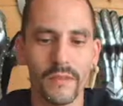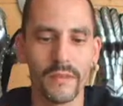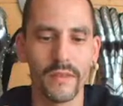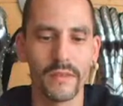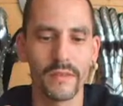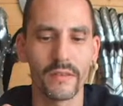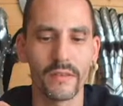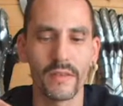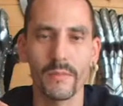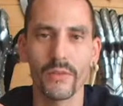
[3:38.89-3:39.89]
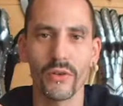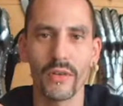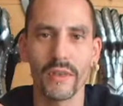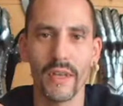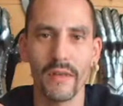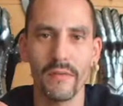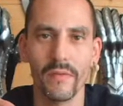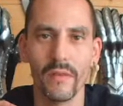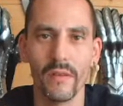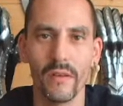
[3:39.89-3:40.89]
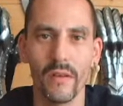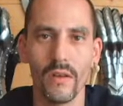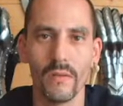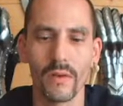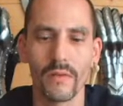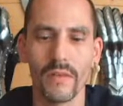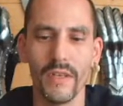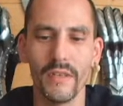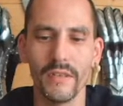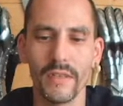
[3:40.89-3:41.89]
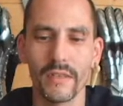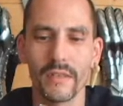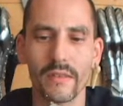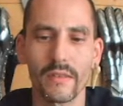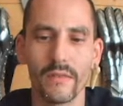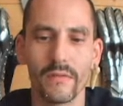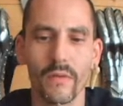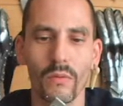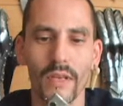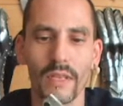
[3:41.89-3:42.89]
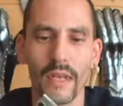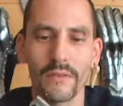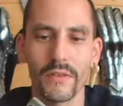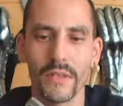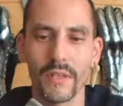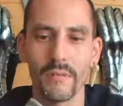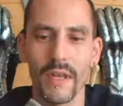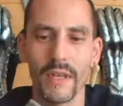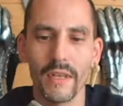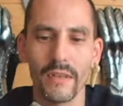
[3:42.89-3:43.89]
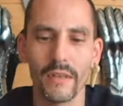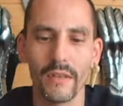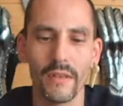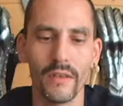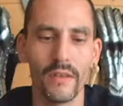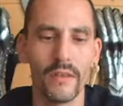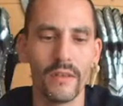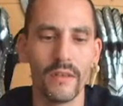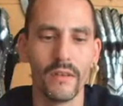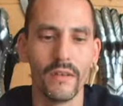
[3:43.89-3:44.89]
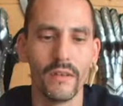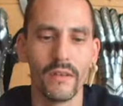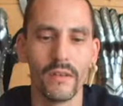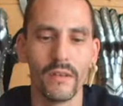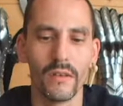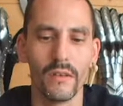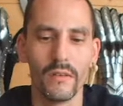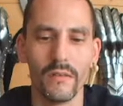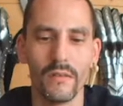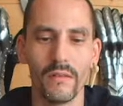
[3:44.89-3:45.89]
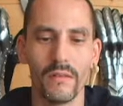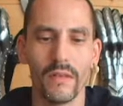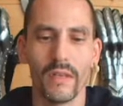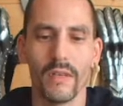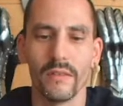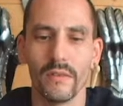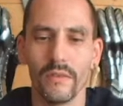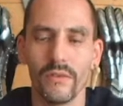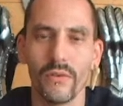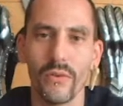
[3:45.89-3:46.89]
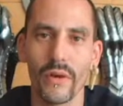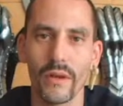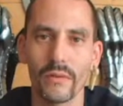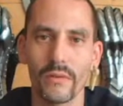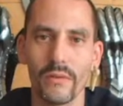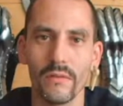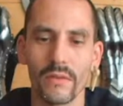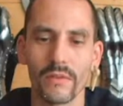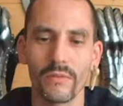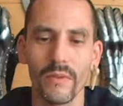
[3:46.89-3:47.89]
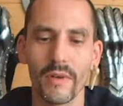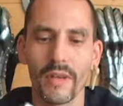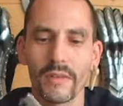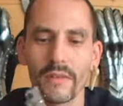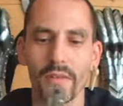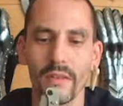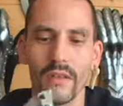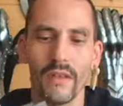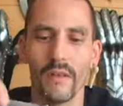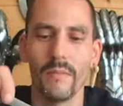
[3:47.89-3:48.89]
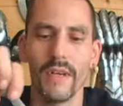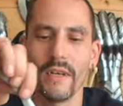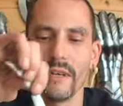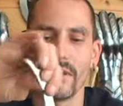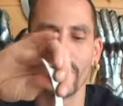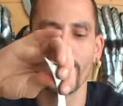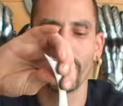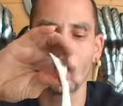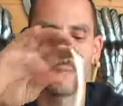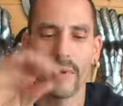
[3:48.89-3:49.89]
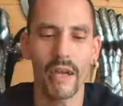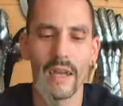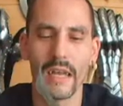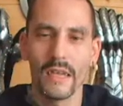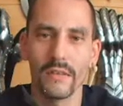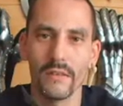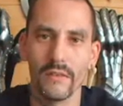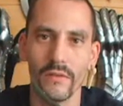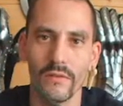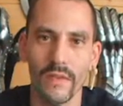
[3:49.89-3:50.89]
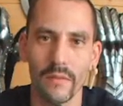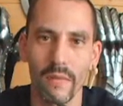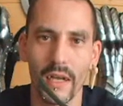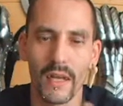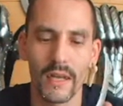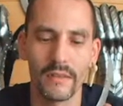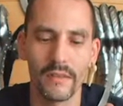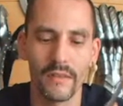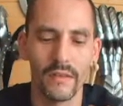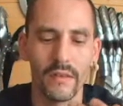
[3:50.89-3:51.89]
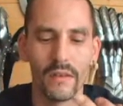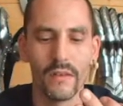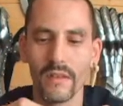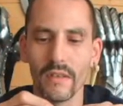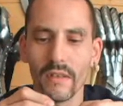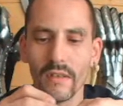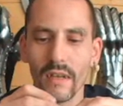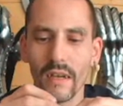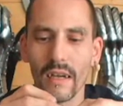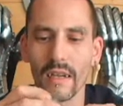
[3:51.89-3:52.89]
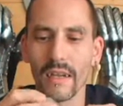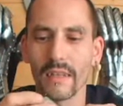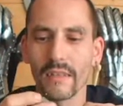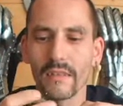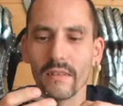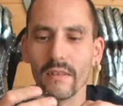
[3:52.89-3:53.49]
This is a slip joint knife, one of the easiest folding knives you can make, and turned out extremely nice. Made it only for my hand, to fit in my hand. I like it